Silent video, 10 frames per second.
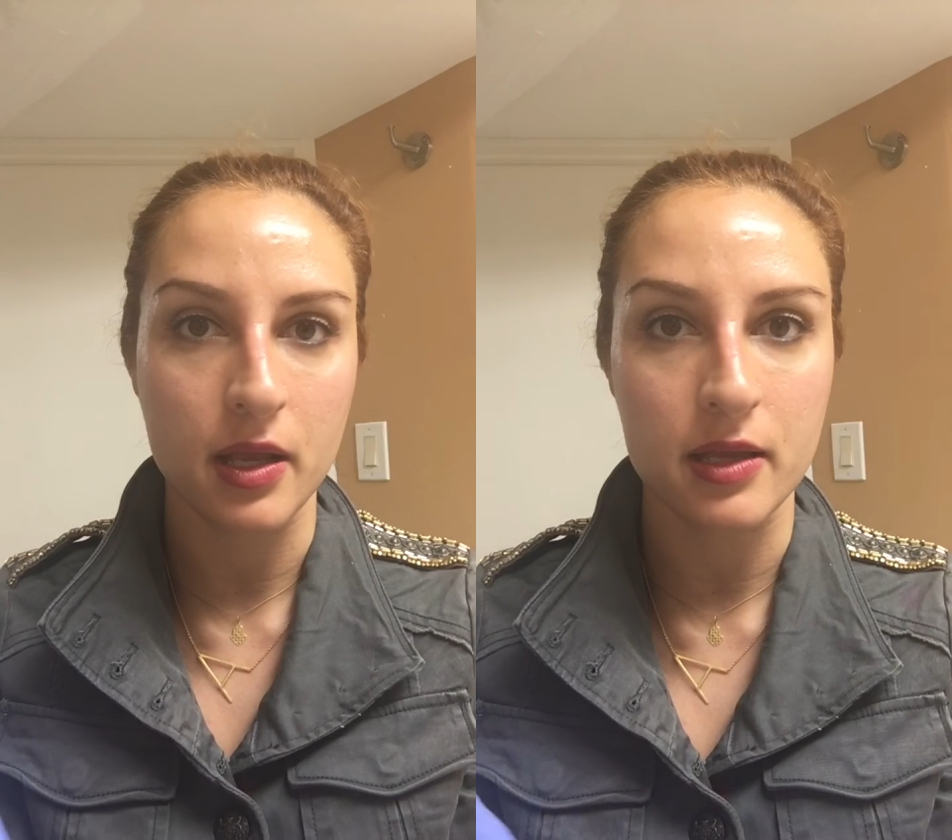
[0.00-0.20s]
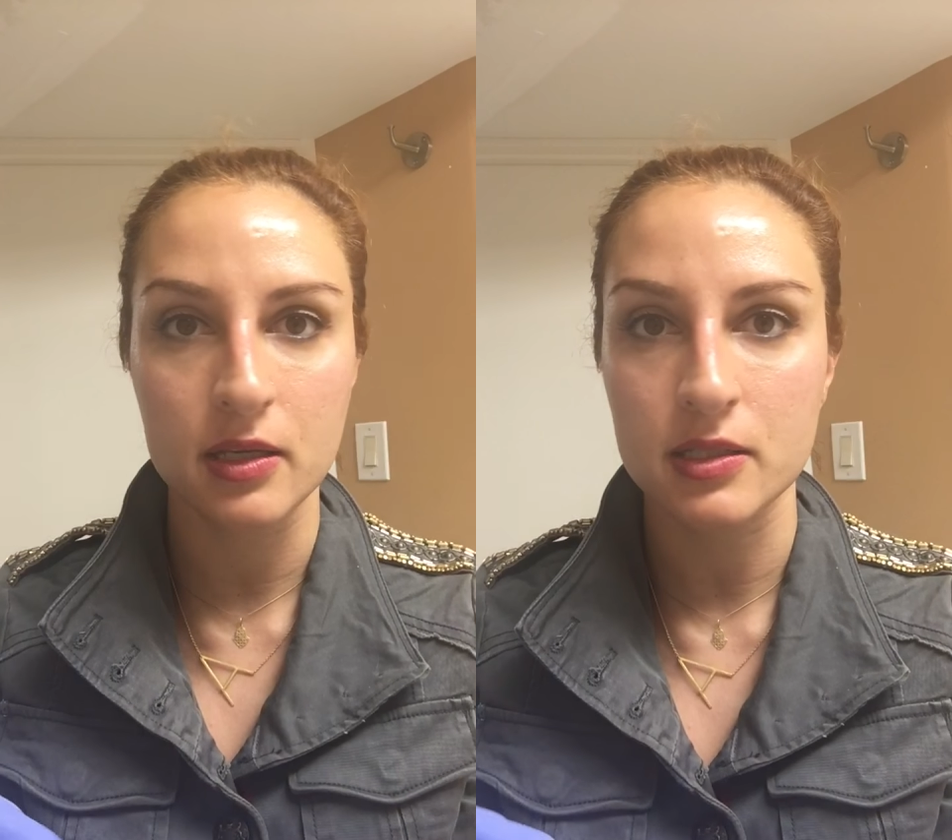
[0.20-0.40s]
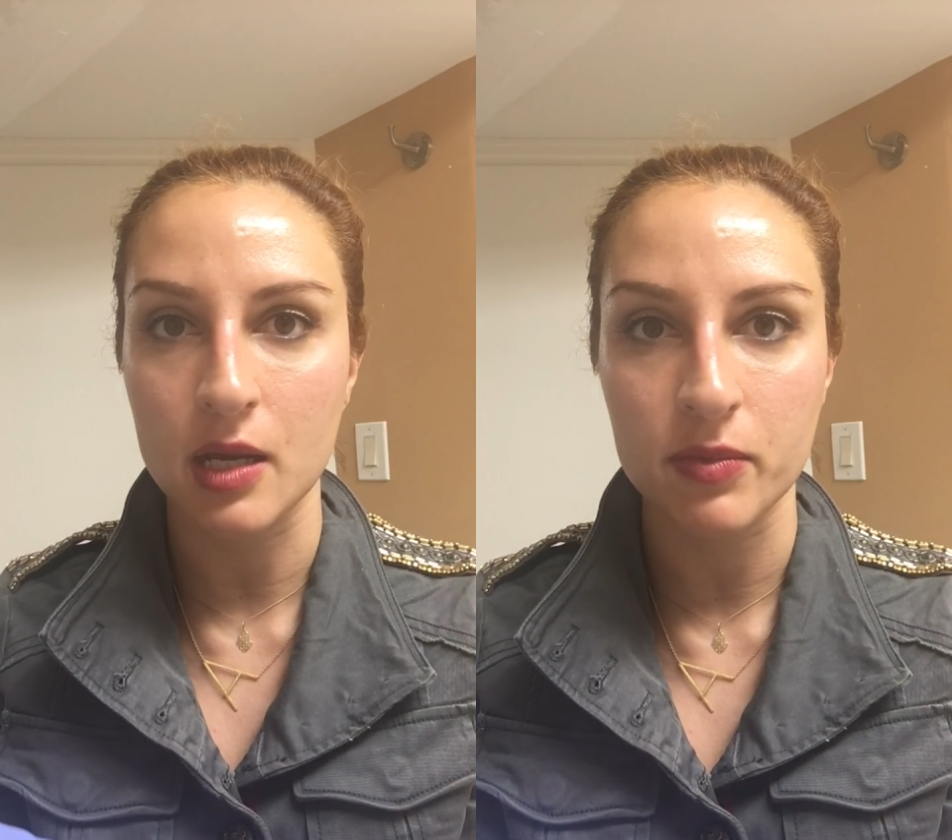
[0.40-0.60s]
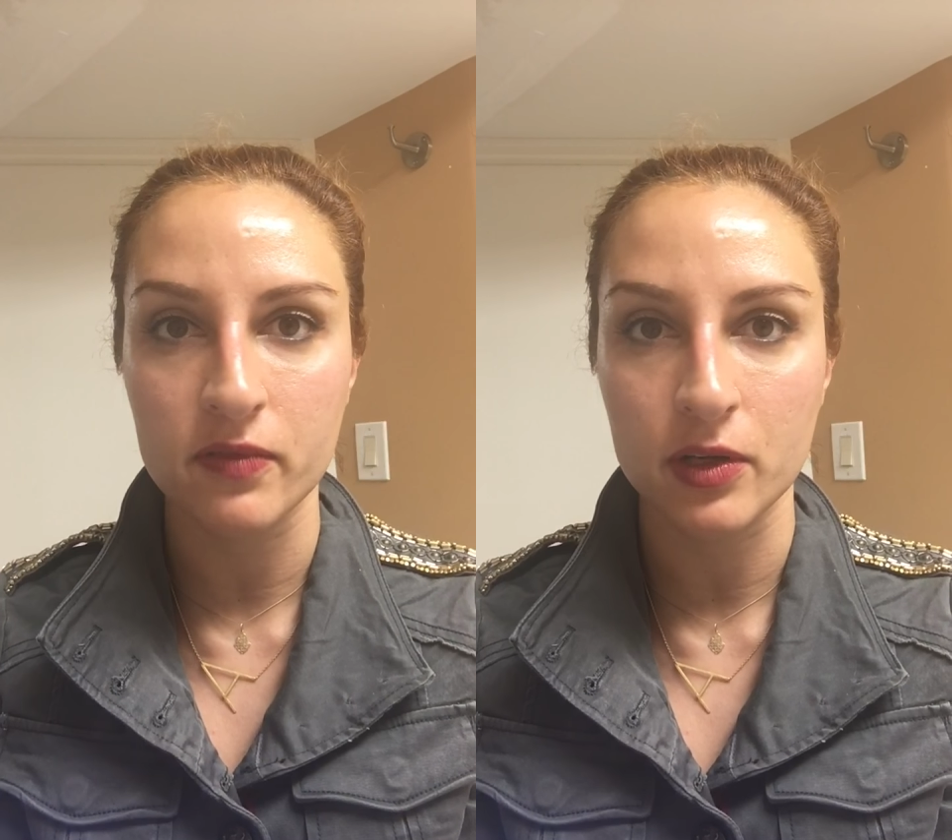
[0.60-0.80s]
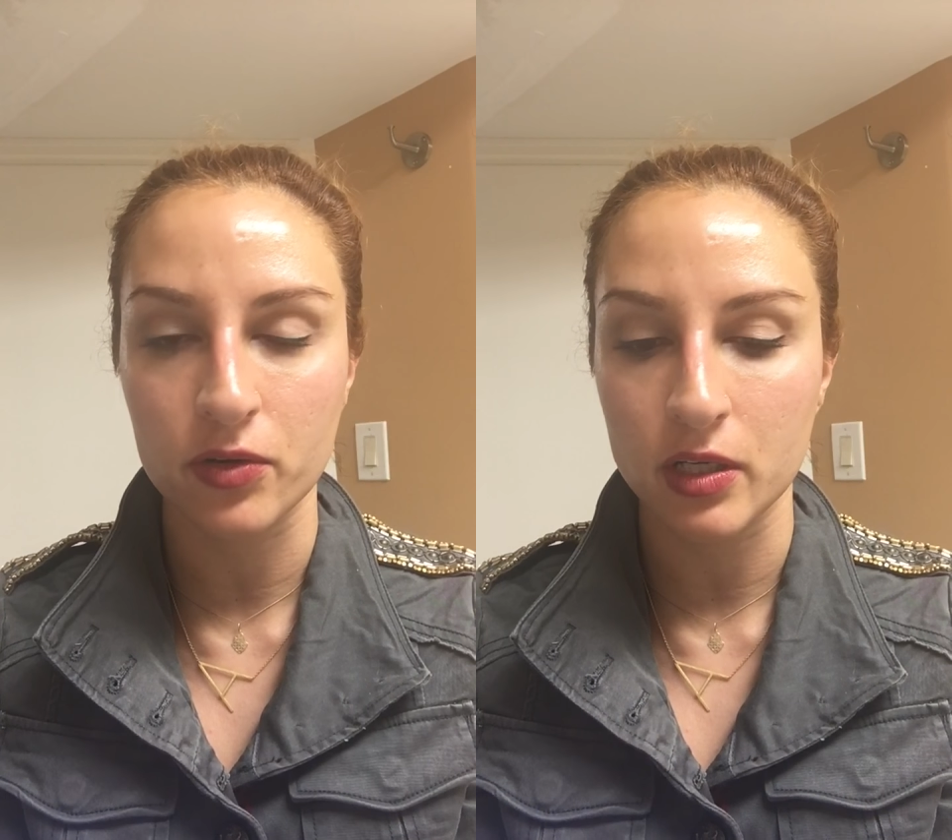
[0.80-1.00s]
any type of
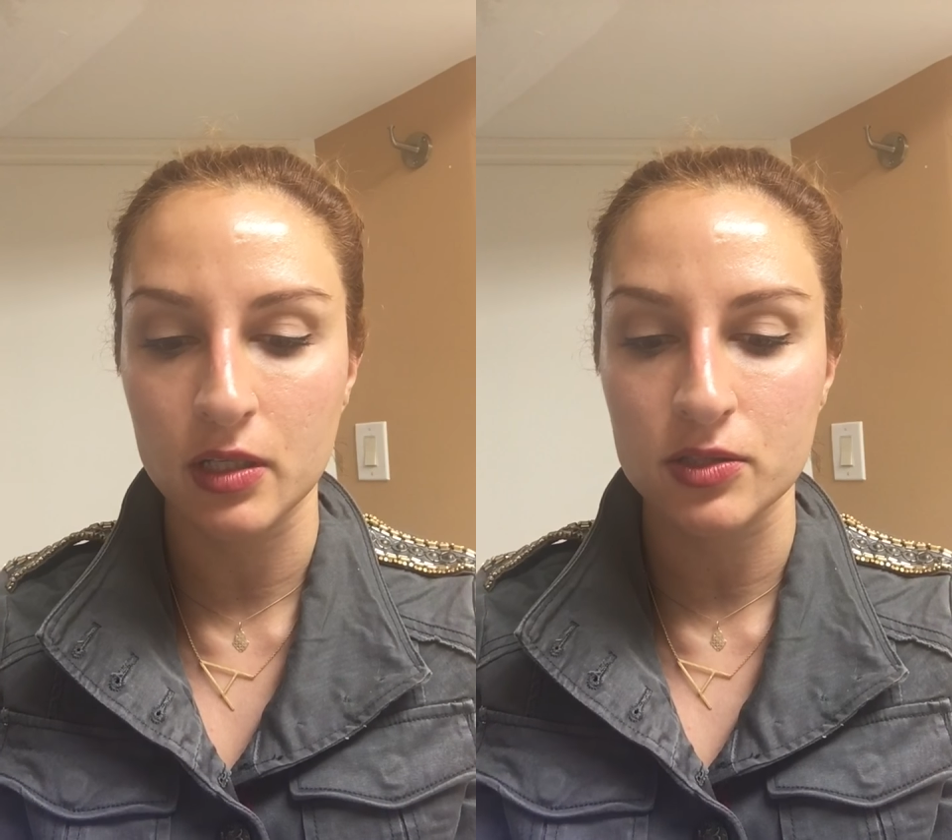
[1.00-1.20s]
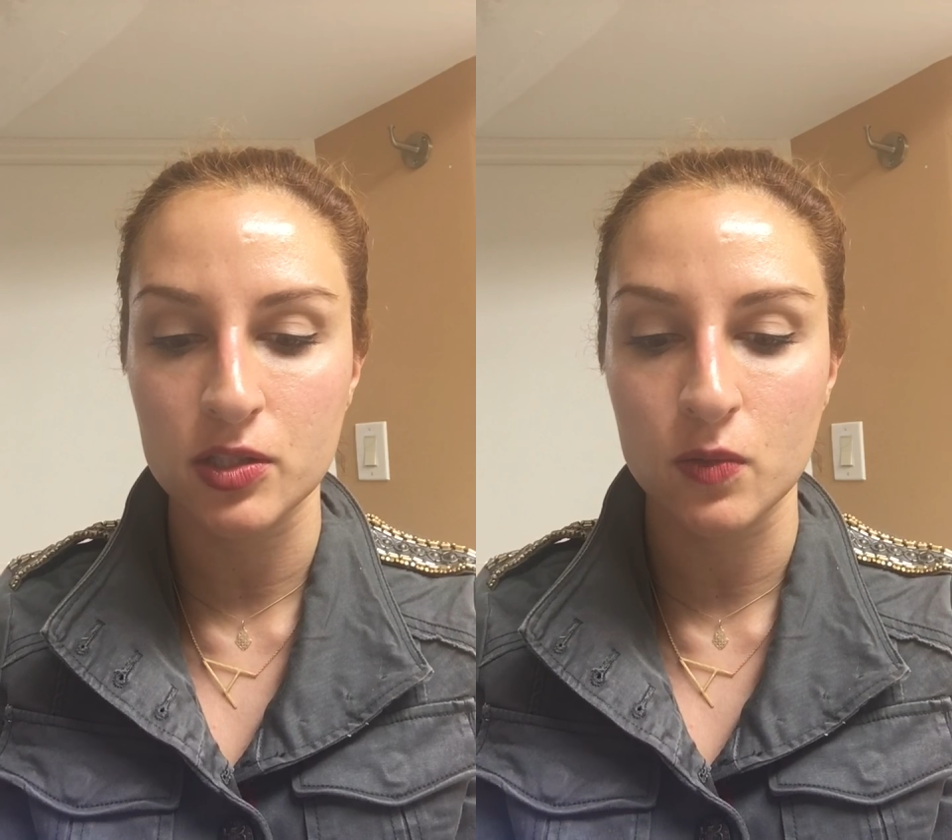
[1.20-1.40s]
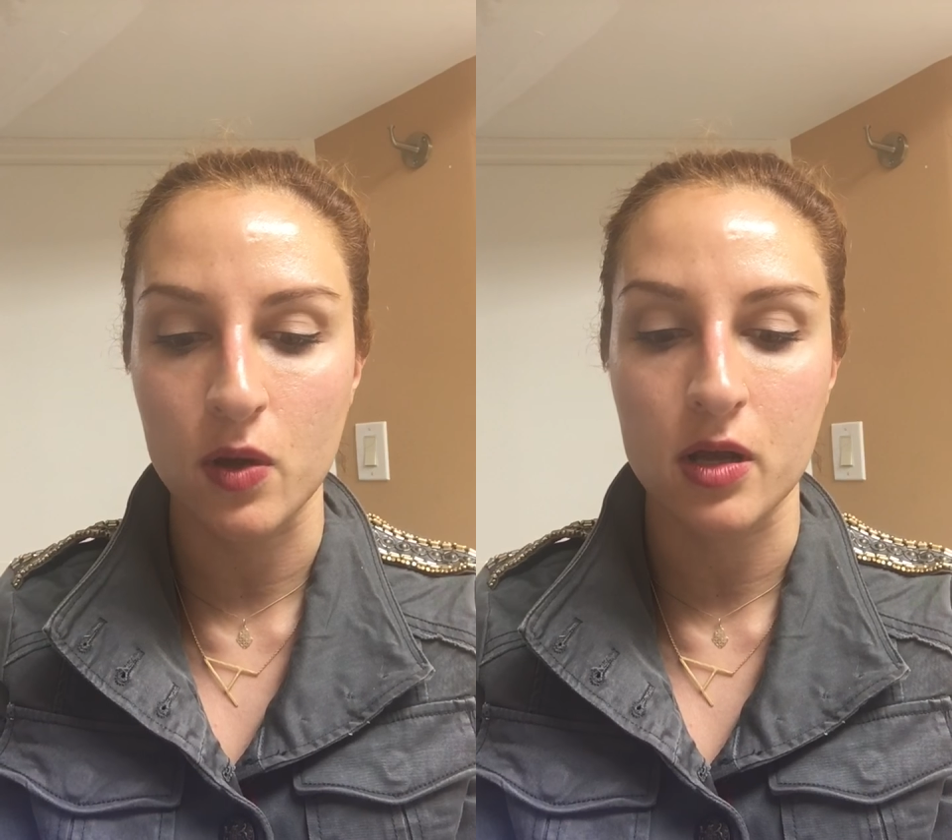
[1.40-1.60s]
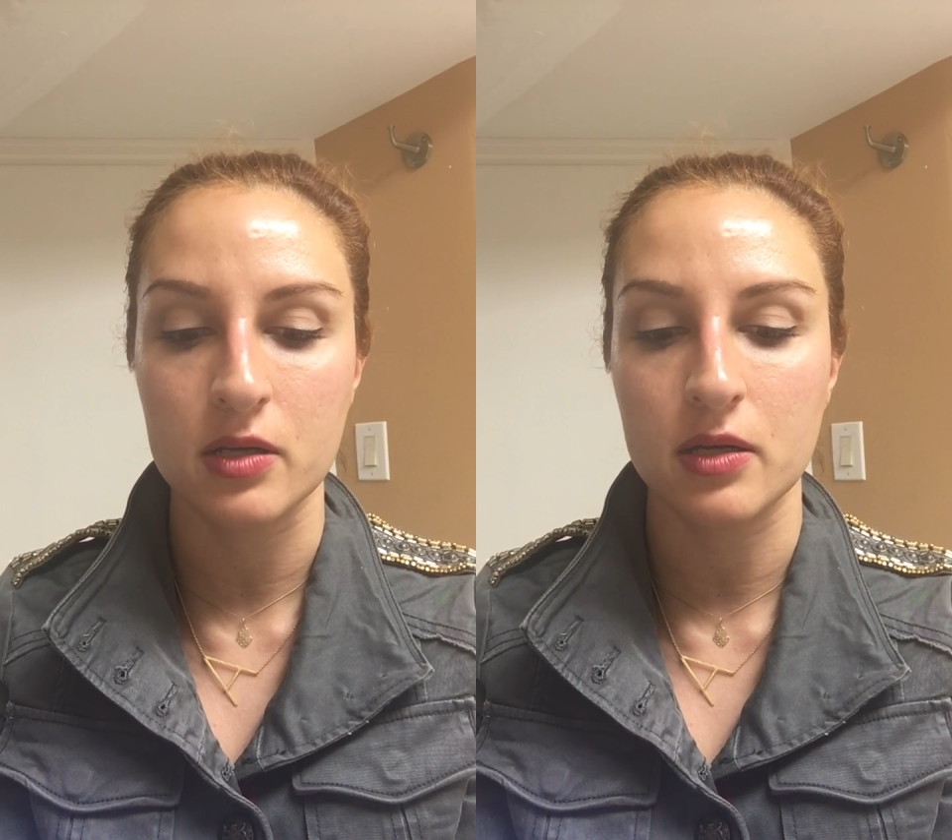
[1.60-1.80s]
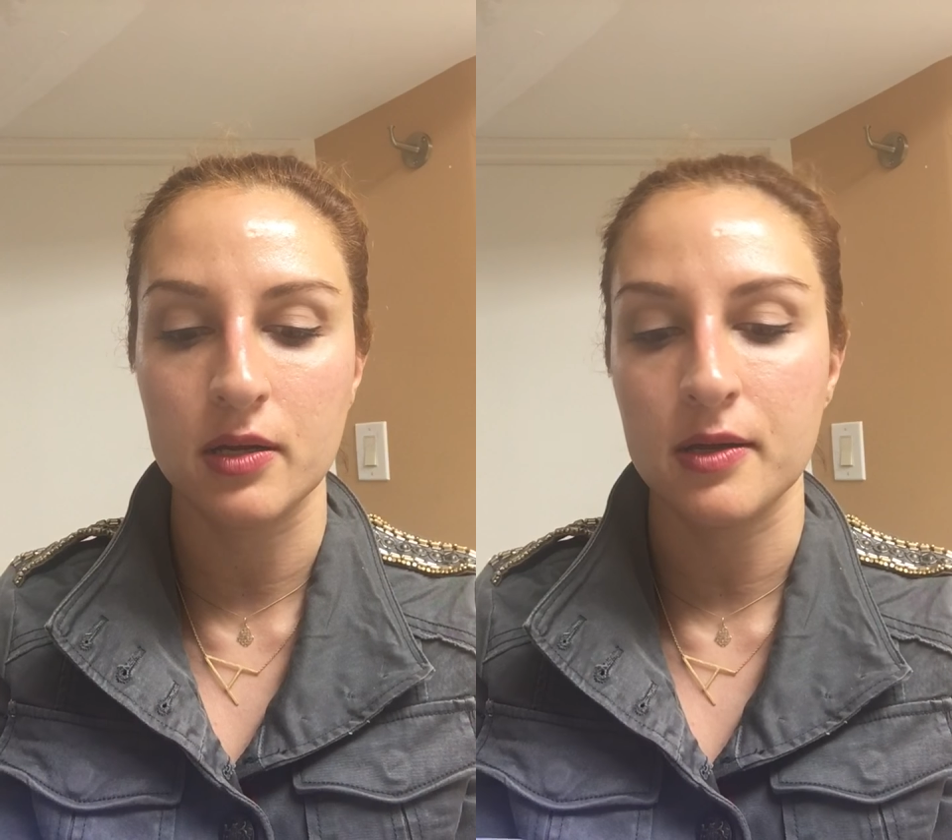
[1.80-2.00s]
ingredients you want,